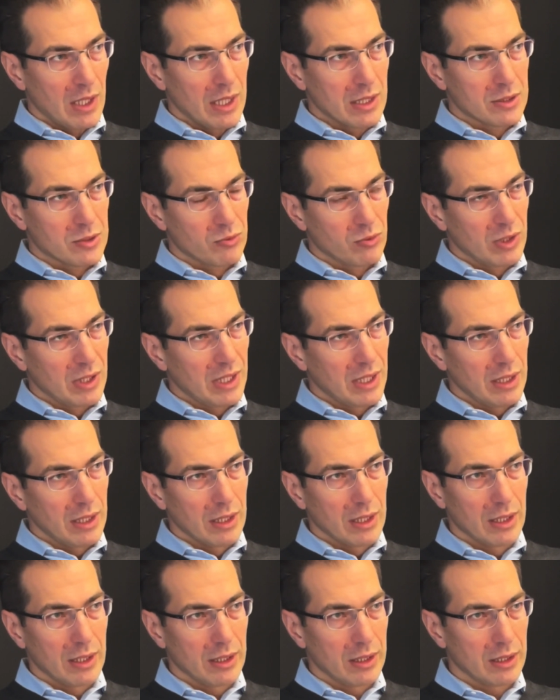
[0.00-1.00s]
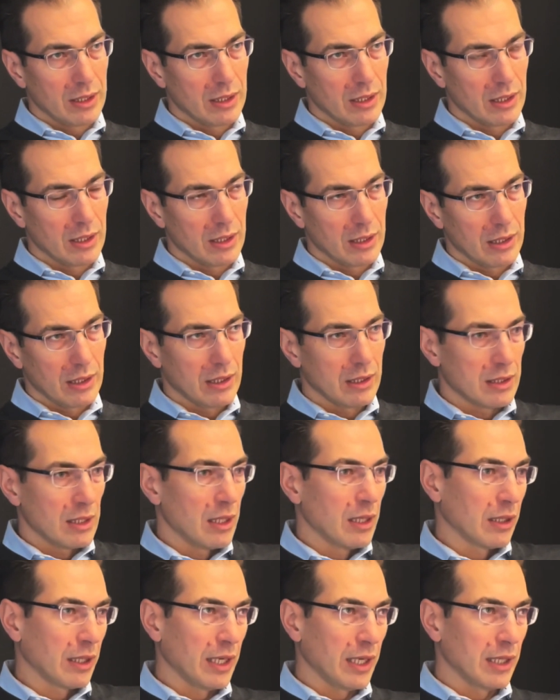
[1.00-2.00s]
It's really,
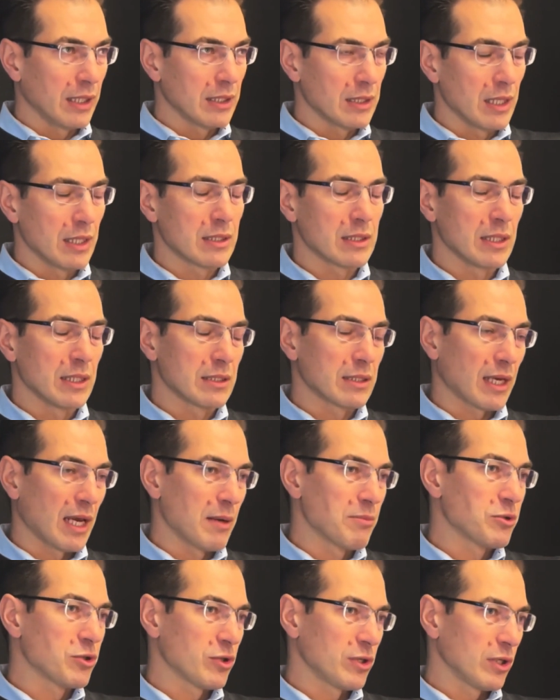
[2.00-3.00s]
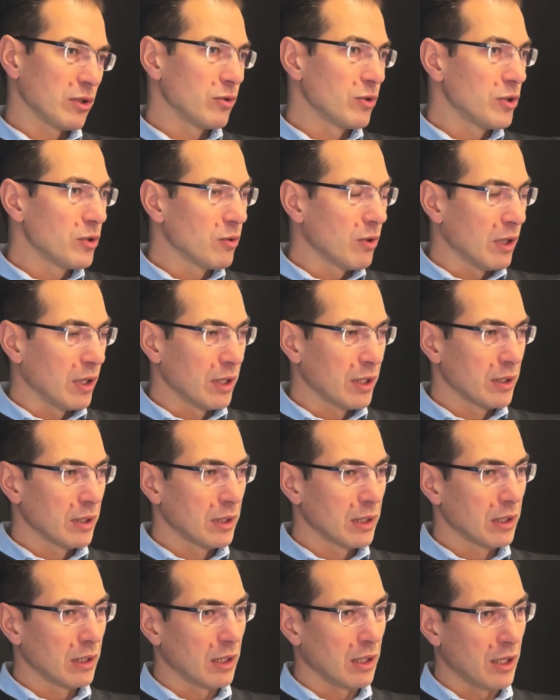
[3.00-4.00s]
it's capturing who you are,
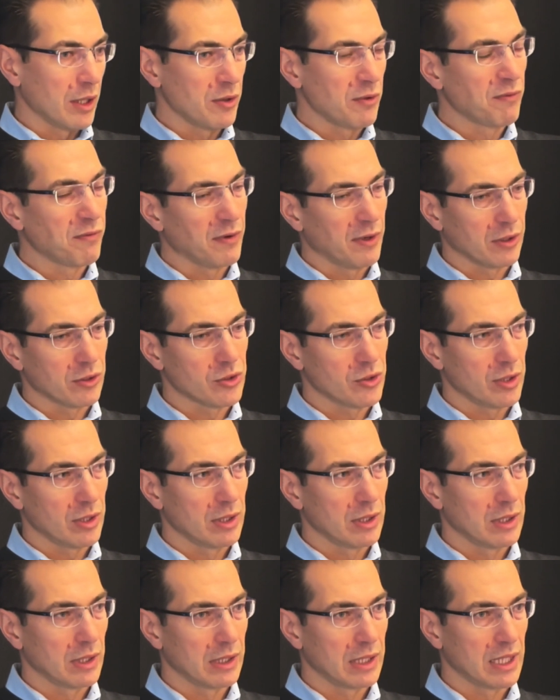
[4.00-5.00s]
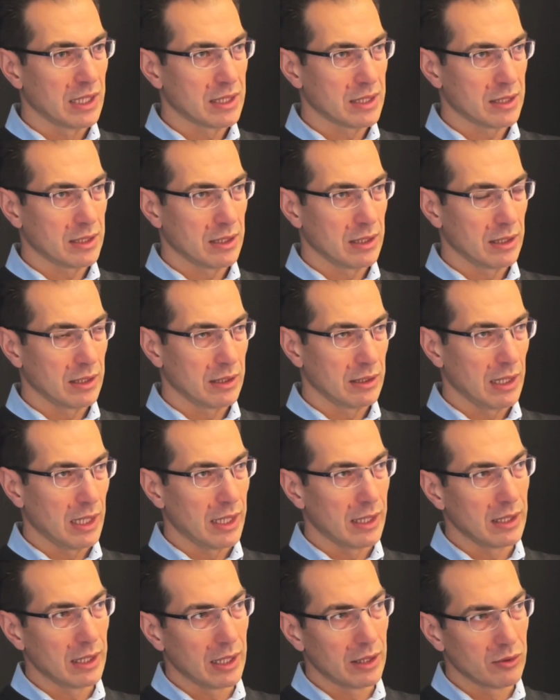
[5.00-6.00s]
how you function.
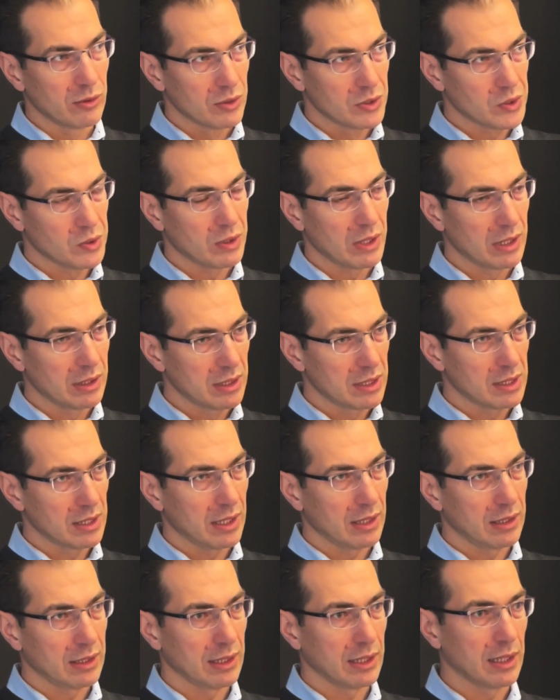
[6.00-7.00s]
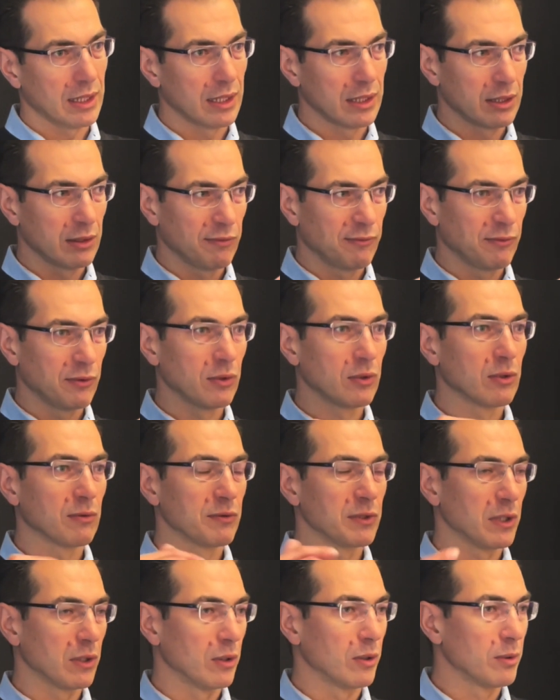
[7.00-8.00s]
And also understanding the flow
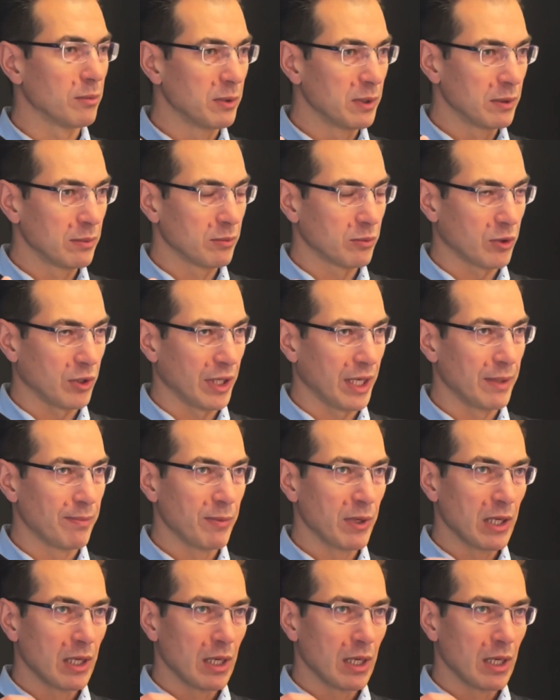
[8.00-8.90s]
of the home, right?